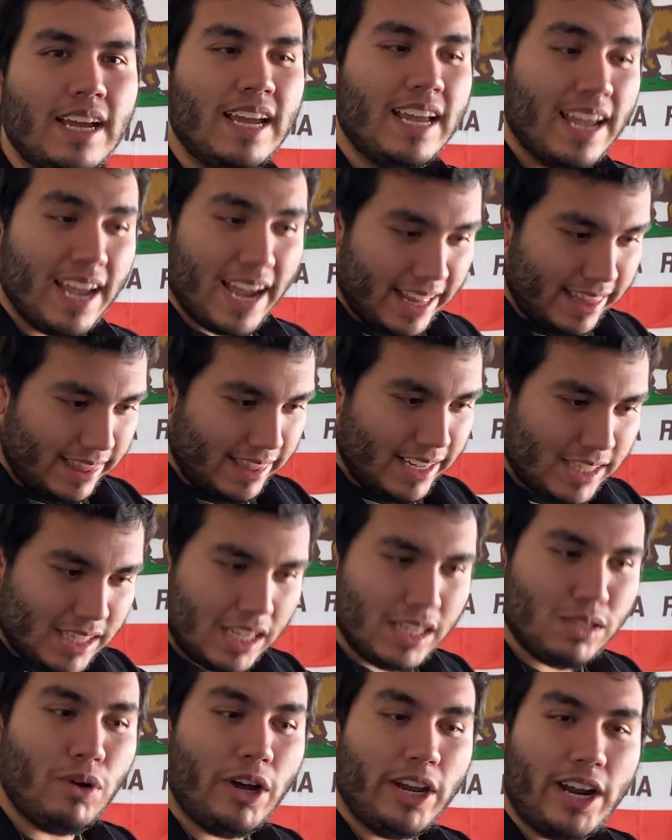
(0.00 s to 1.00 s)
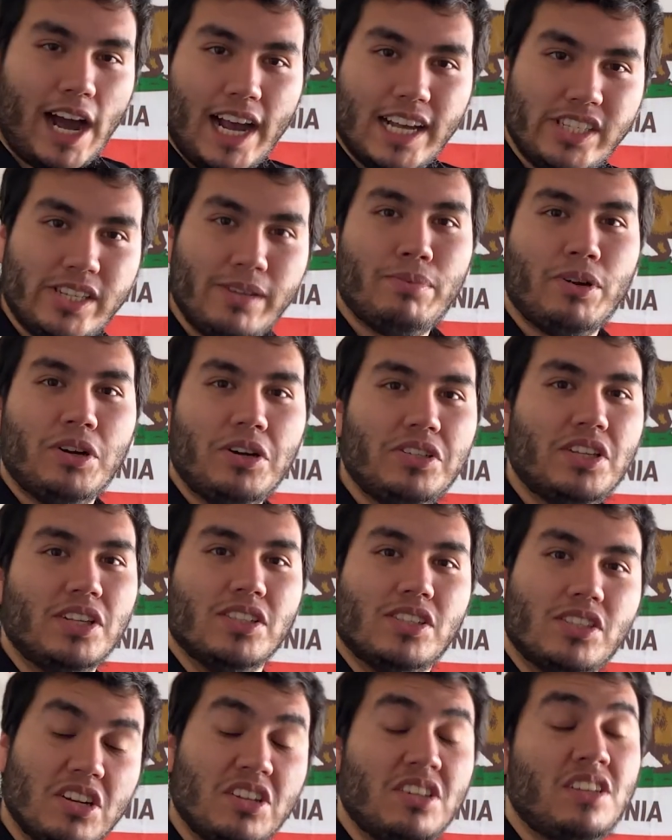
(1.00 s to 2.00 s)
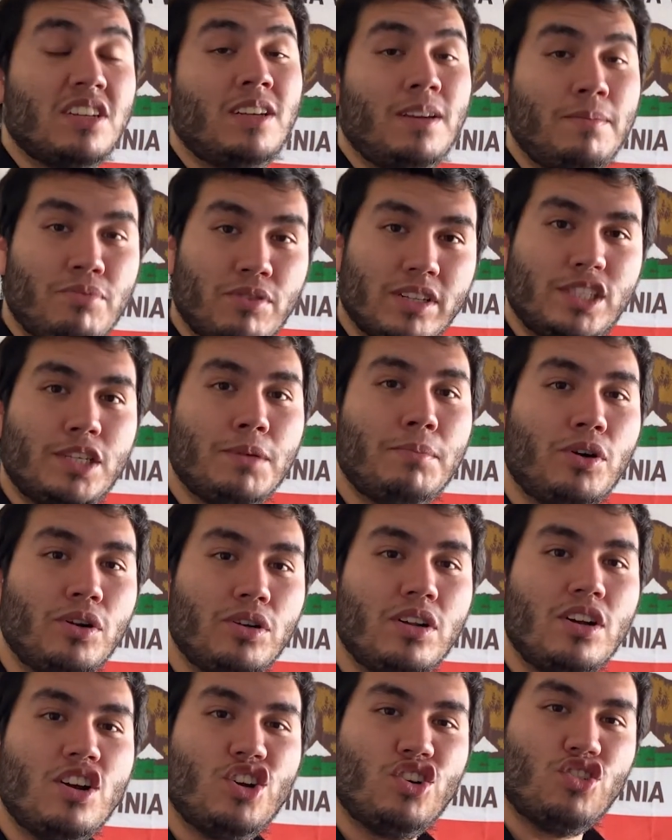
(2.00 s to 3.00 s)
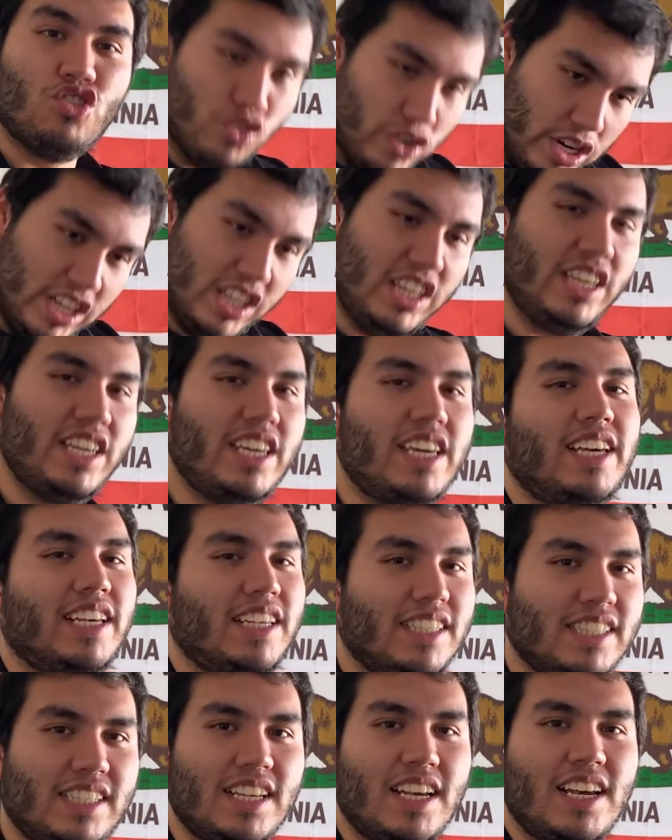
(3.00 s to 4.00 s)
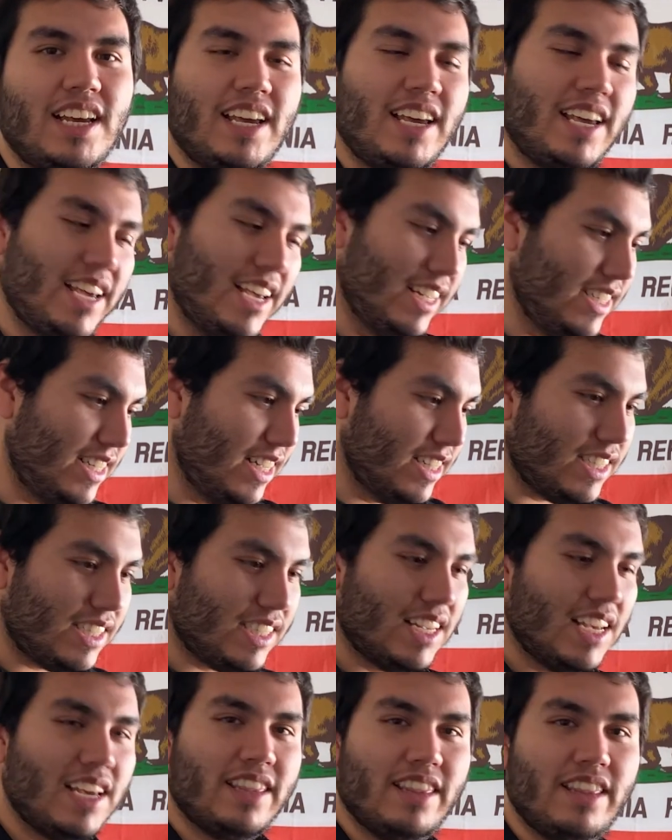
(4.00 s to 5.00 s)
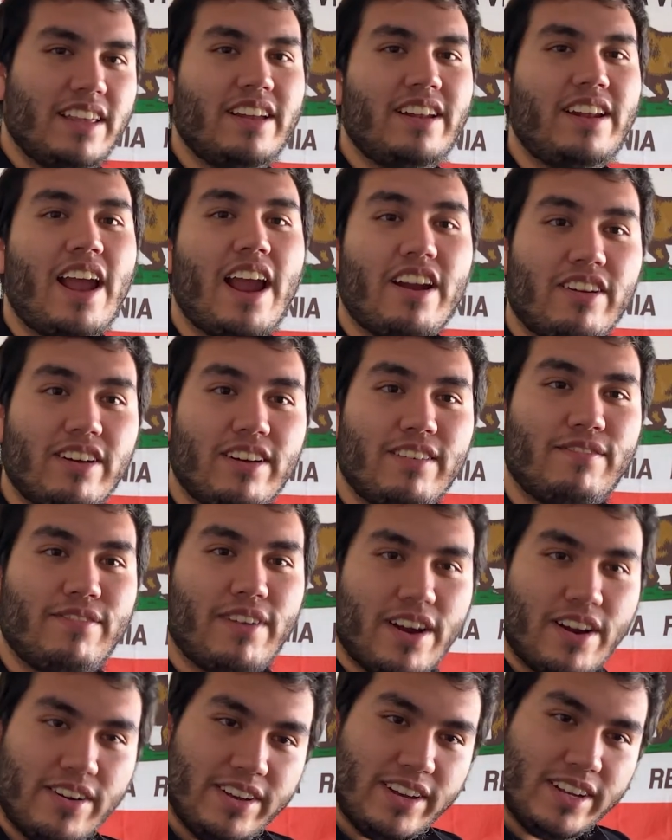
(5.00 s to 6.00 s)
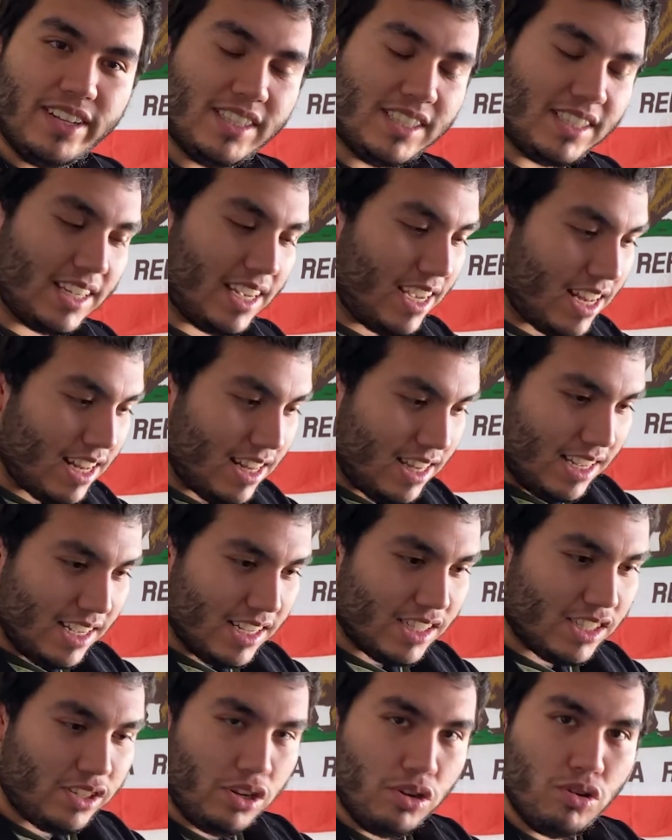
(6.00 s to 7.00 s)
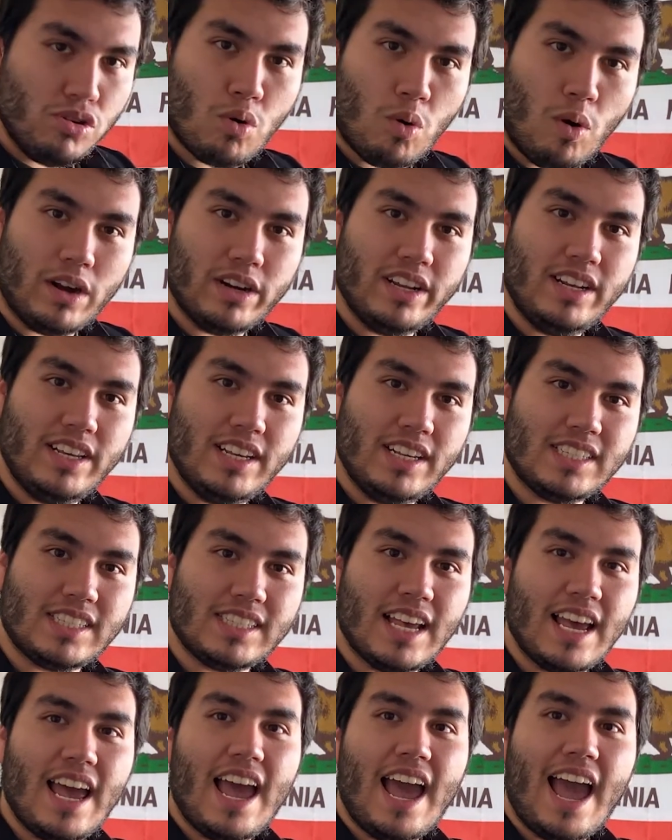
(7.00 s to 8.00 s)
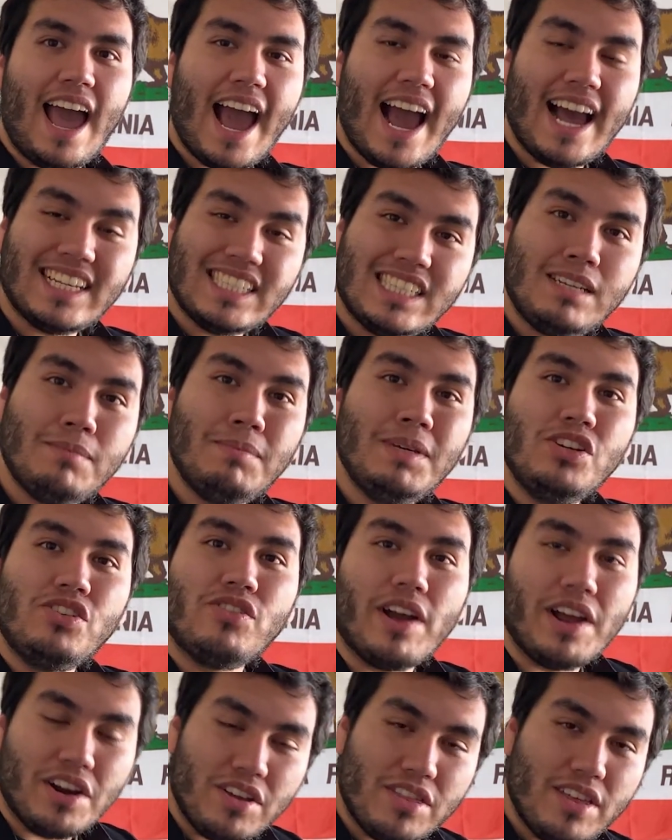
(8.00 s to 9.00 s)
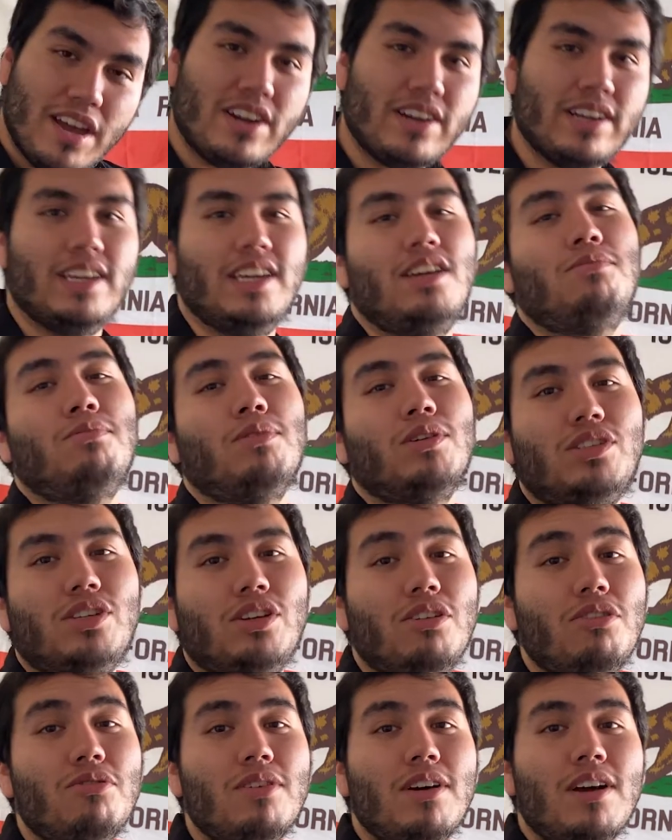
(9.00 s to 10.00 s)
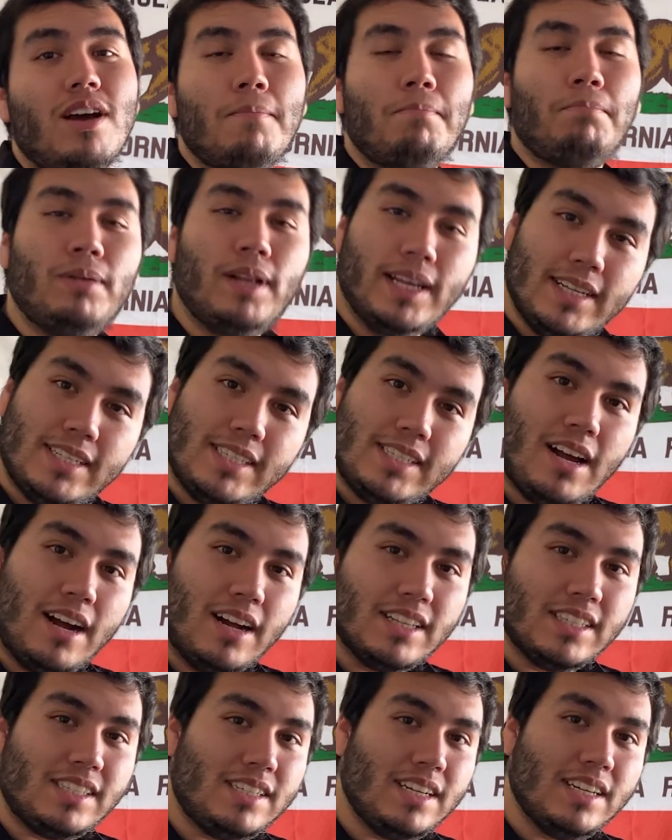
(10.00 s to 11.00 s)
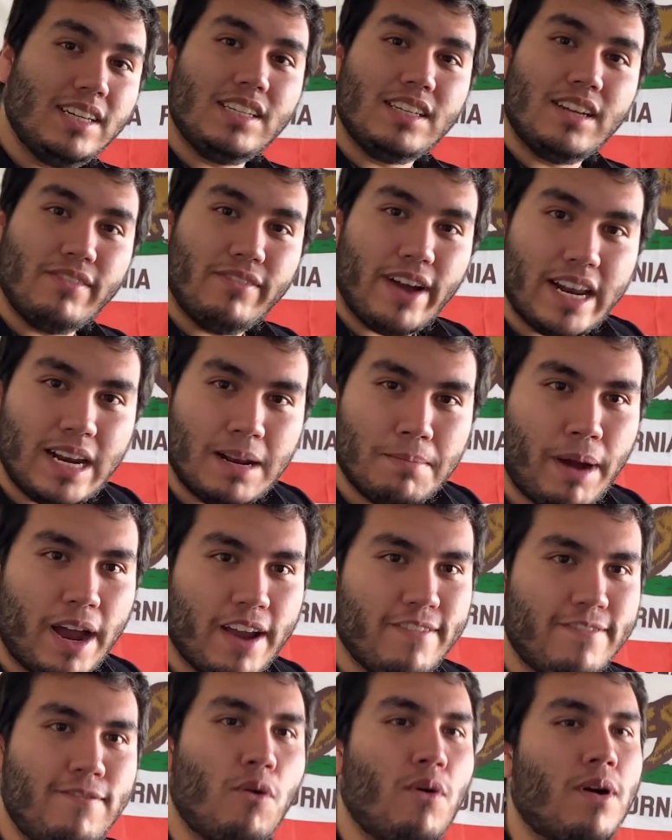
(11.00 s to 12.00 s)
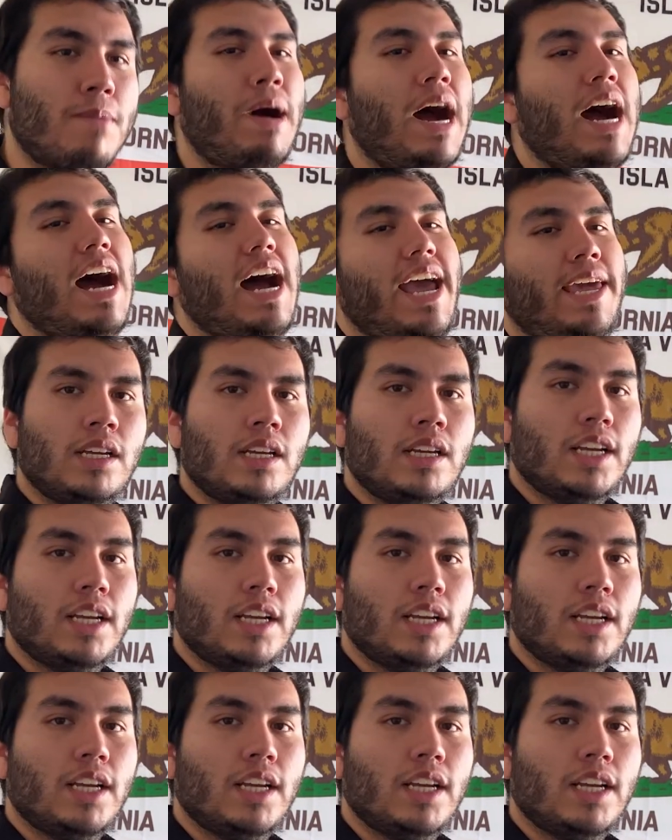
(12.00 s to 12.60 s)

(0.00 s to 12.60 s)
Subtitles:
And this is what Heisenberg's uncertainty principle really is it's the inherent variance in these two quantities has to be greater than or equal to Planck's constant divided by 4 pi.